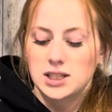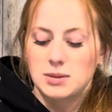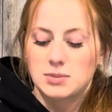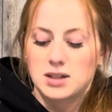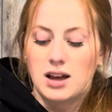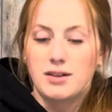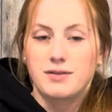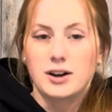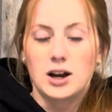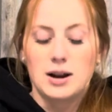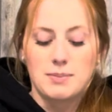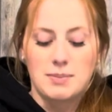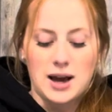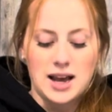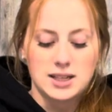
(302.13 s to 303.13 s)
them to unfair and
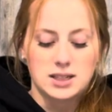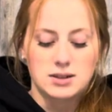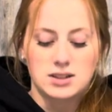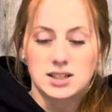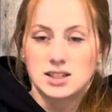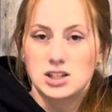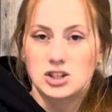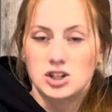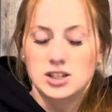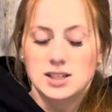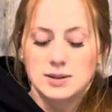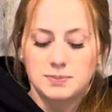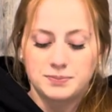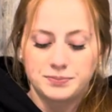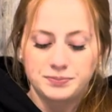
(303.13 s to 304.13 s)
biased decisions.
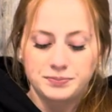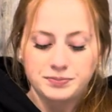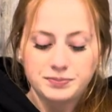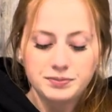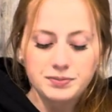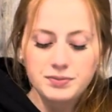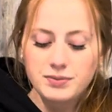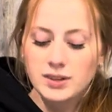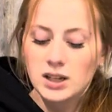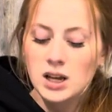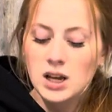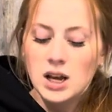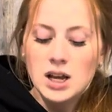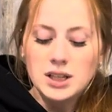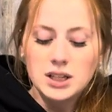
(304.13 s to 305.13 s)

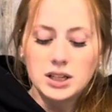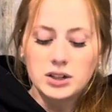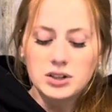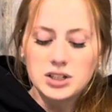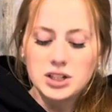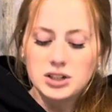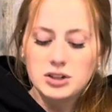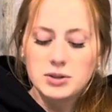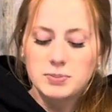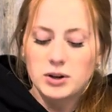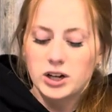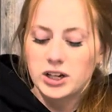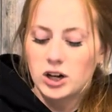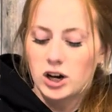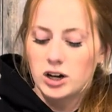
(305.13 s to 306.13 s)
The Little Sisters Book
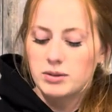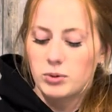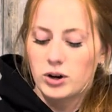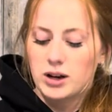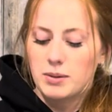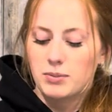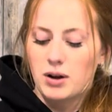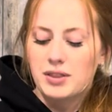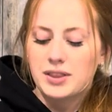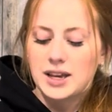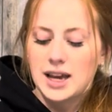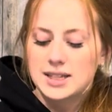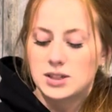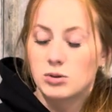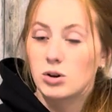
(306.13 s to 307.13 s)
and Art Emporium brought the
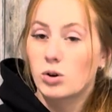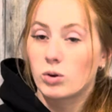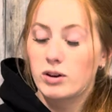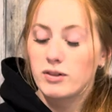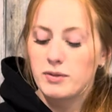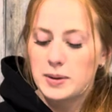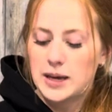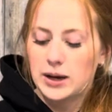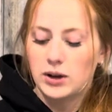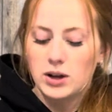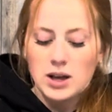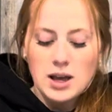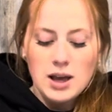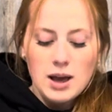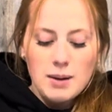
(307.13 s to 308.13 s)
case to a court of appeal,
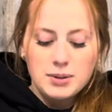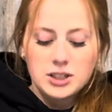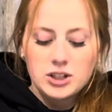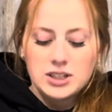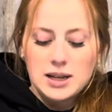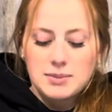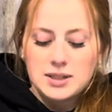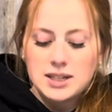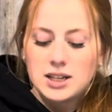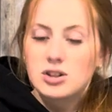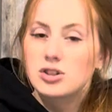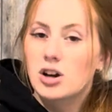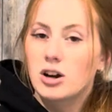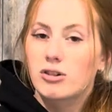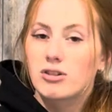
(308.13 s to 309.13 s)
but their attempt to get a
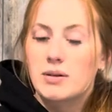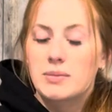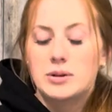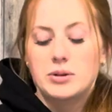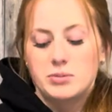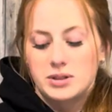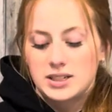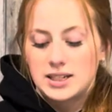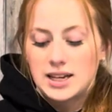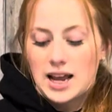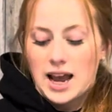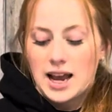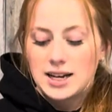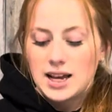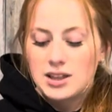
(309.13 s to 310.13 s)
stronger immunity was
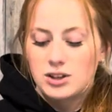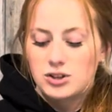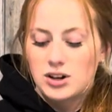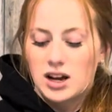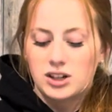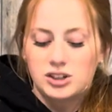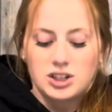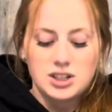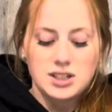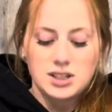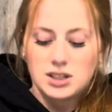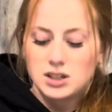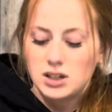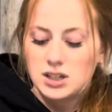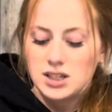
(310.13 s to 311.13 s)
denied, and the trial judge's
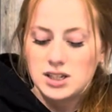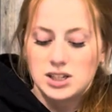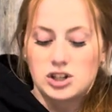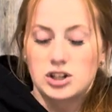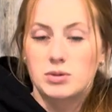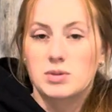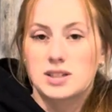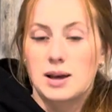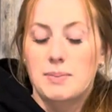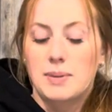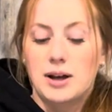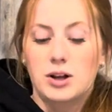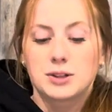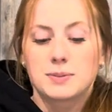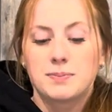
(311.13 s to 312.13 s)
decision was
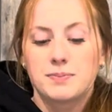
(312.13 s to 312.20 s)
upheld.